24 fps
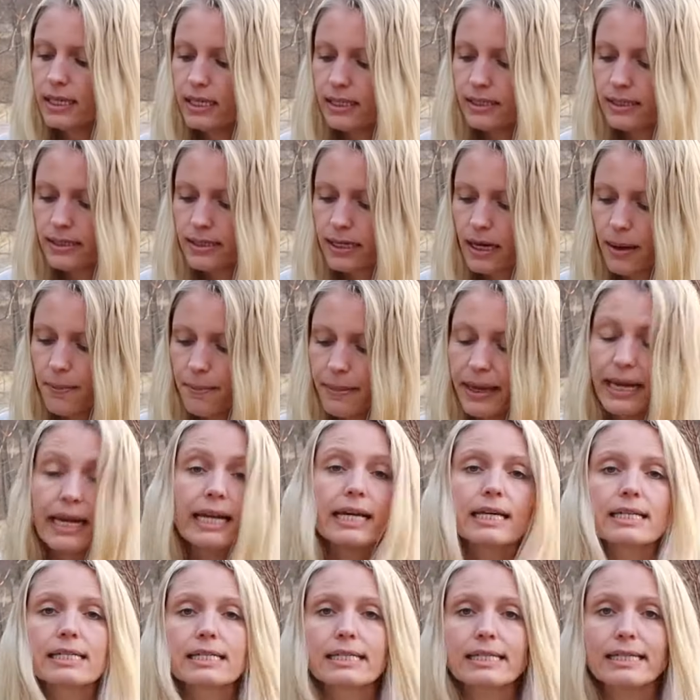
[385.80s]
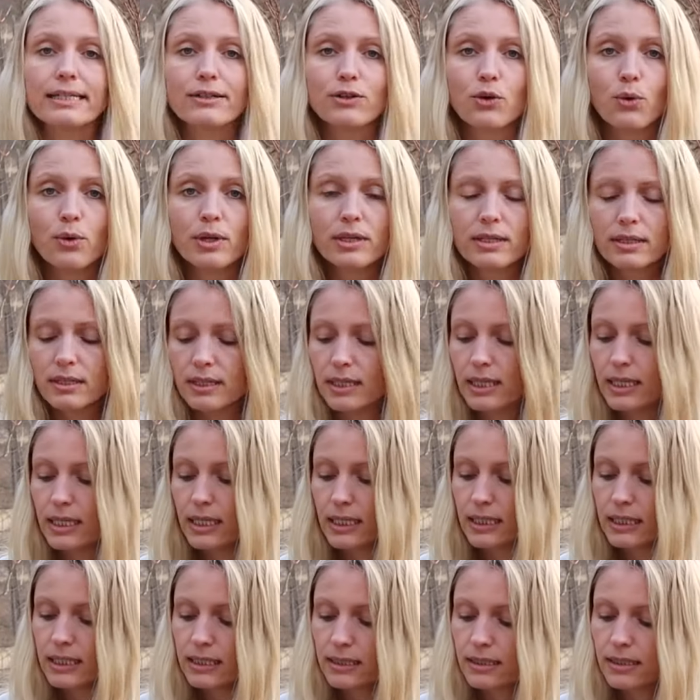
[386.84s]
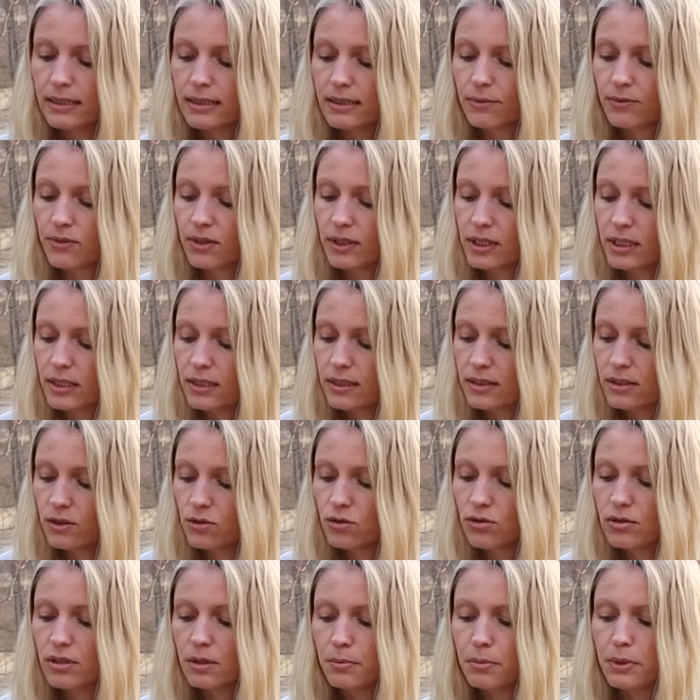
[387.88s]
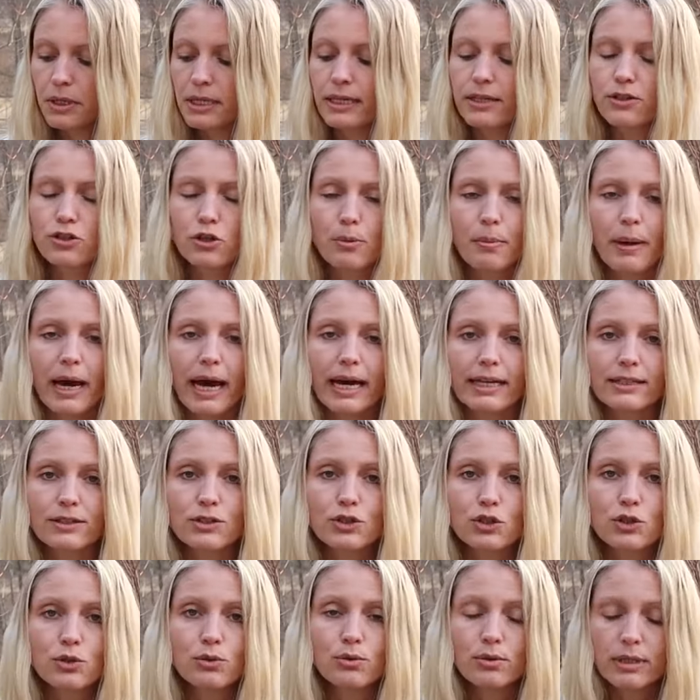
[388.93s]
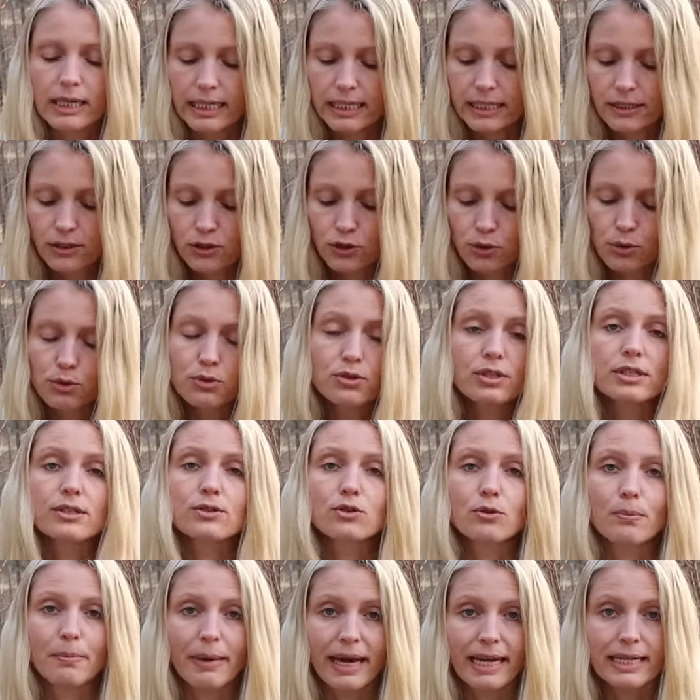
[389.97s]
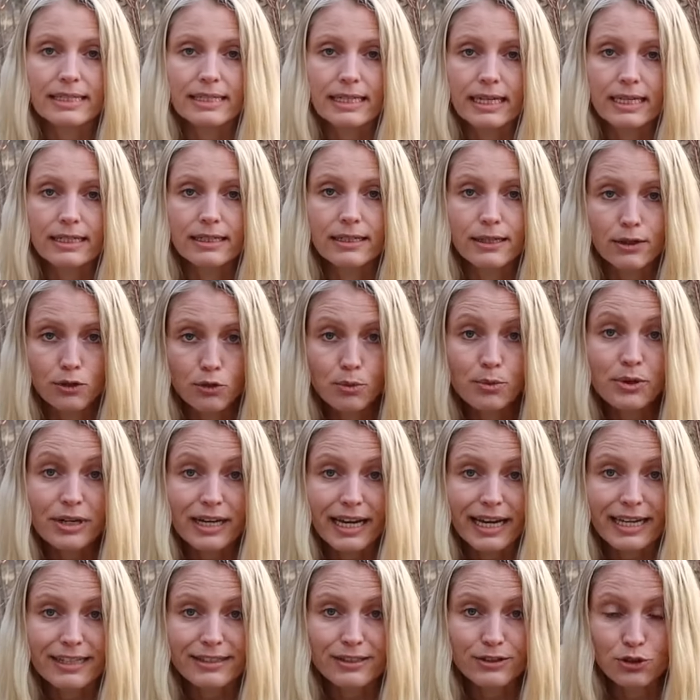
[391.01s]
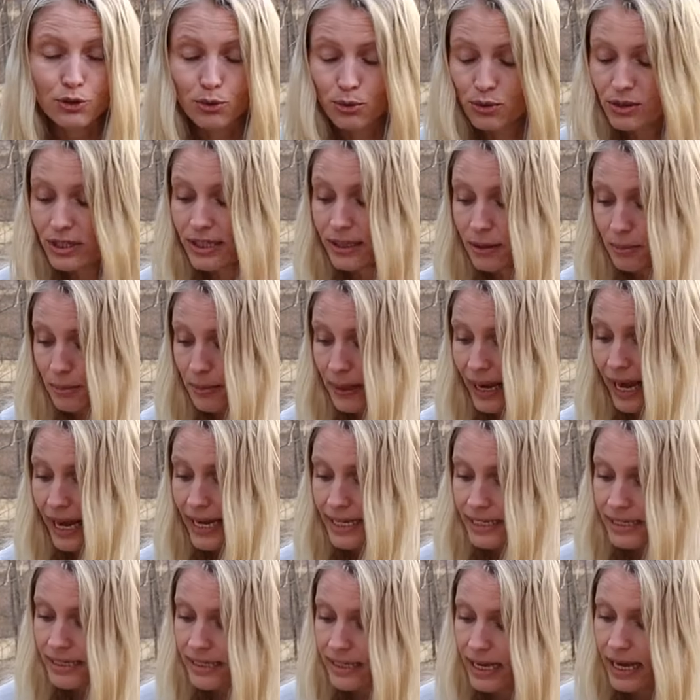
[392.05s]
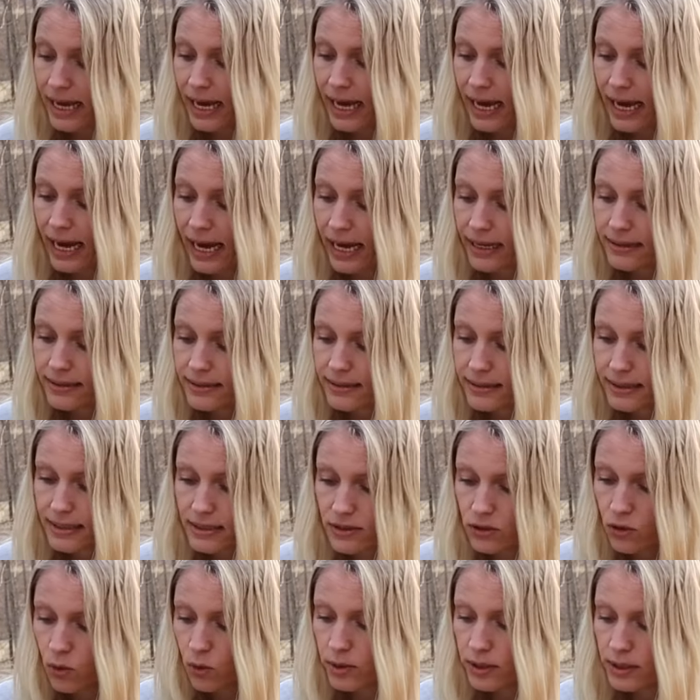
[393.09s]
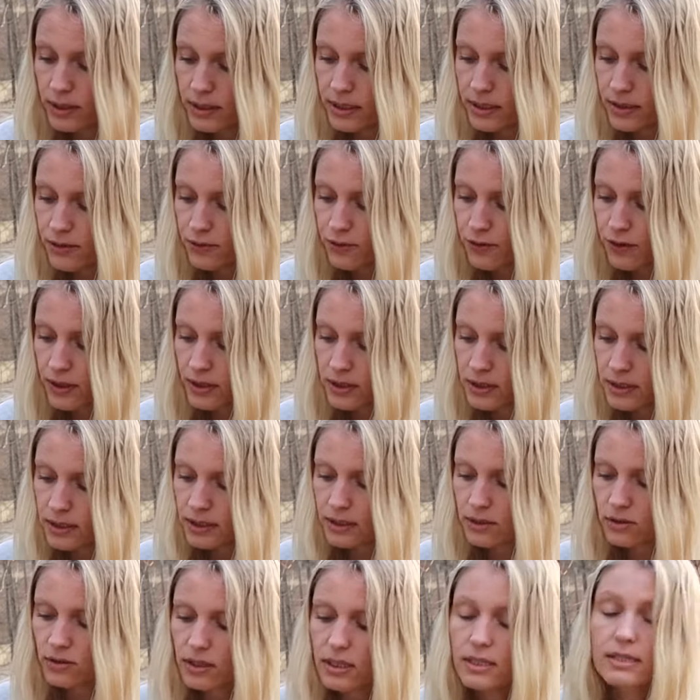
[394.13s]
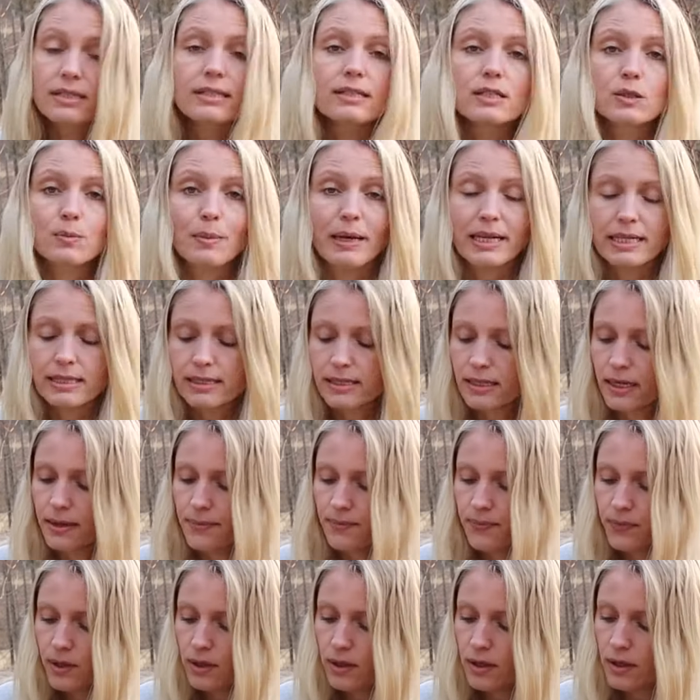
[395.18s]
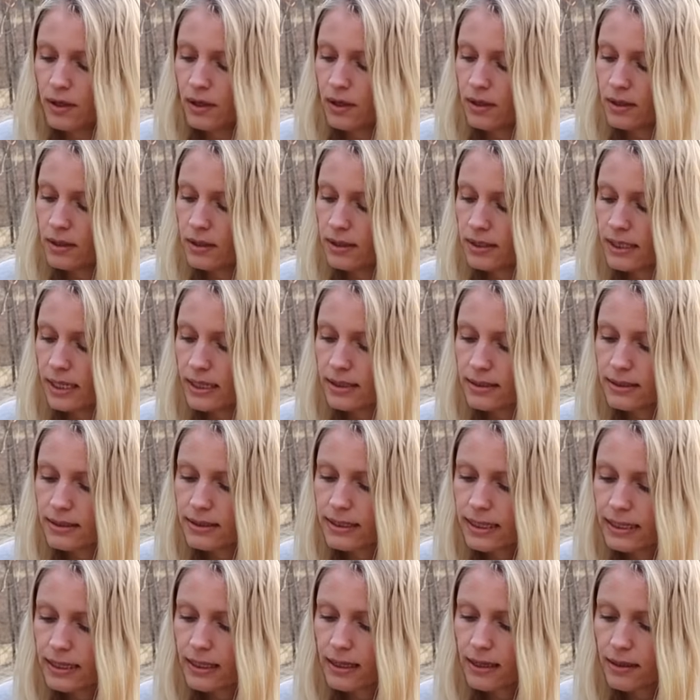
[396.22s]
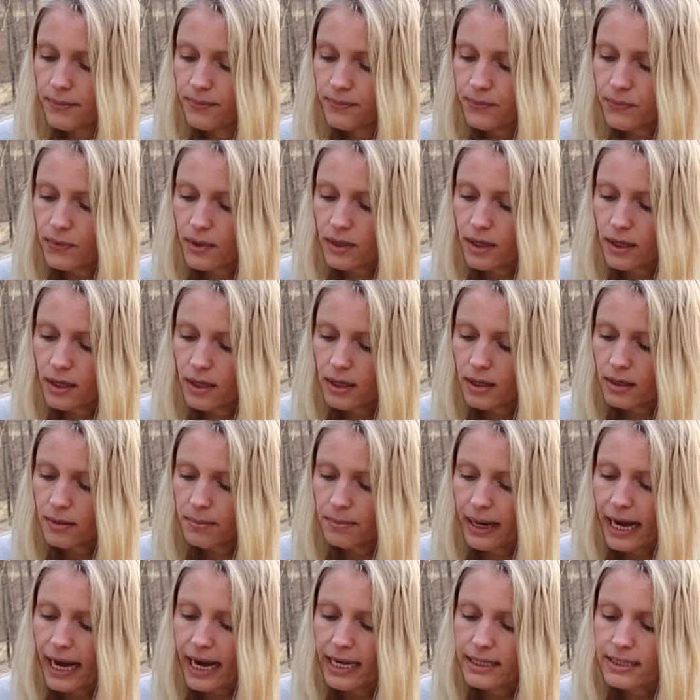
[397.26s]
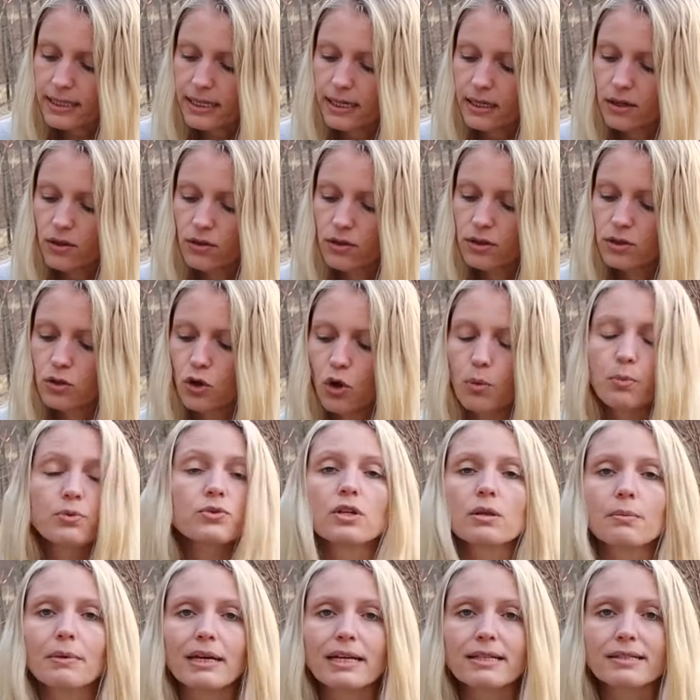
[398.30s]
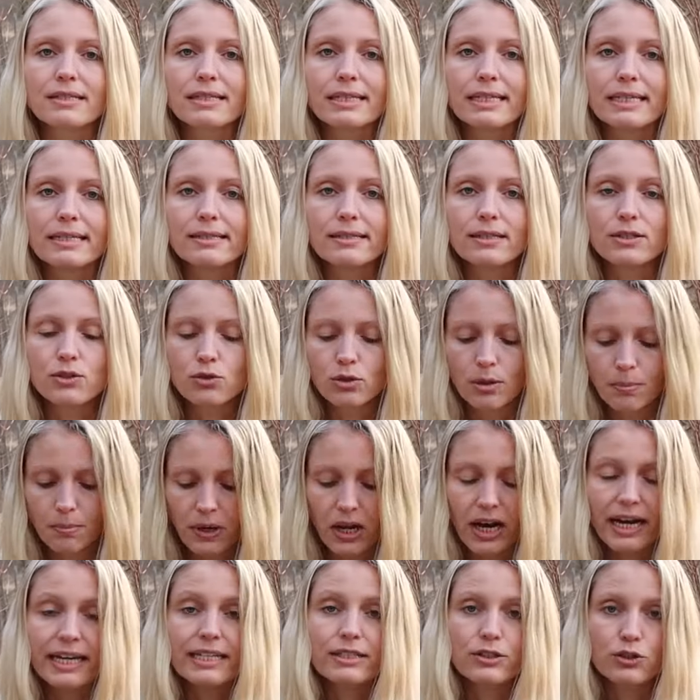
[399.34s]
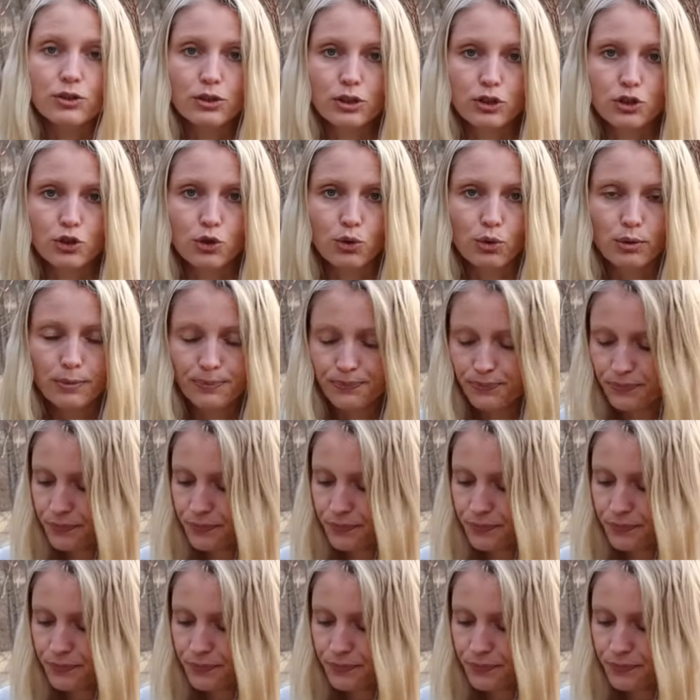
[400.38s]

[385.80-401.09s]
is camellia seed oil. This is something that is used typically in Japan to clean tools and to maintain and lubricate the tools and the blades. And this oil is filled into this dispenser. This has this little uh, pad here on the top, so it makes it easier to apply to the tool.